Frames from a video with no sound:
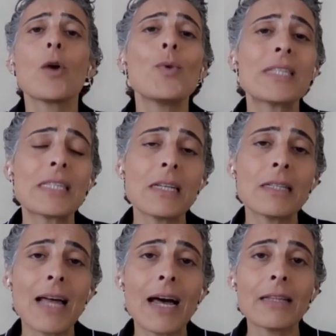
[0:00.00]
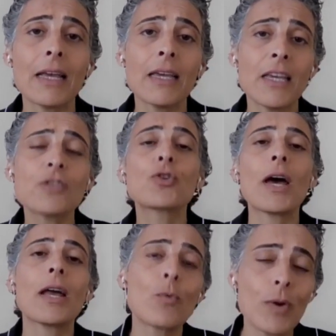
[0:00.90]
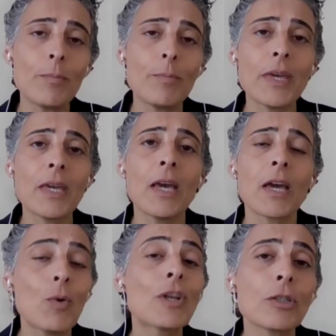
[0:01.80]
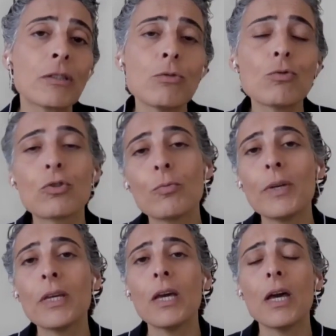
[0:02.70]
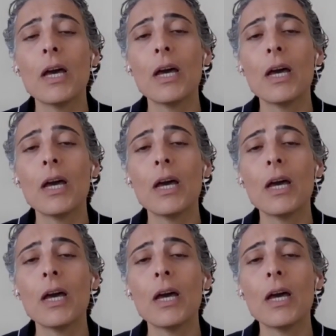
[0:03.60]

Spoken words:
we see that Israel will continue to be